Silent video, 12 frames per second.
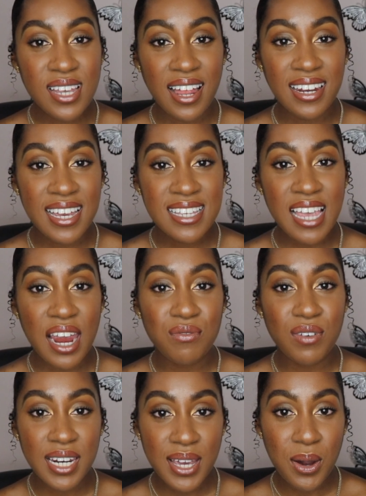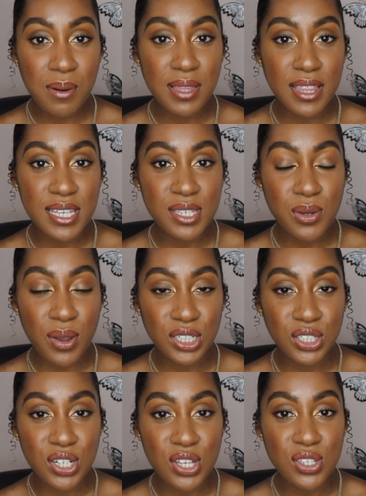darlings, I really hope that these
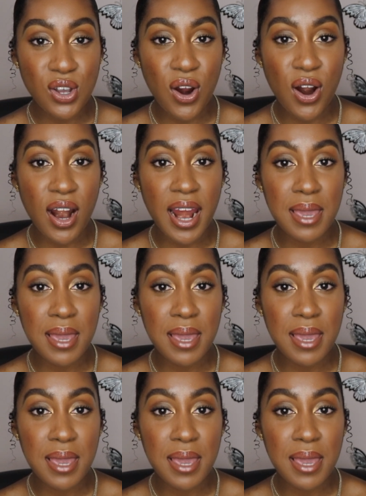questions are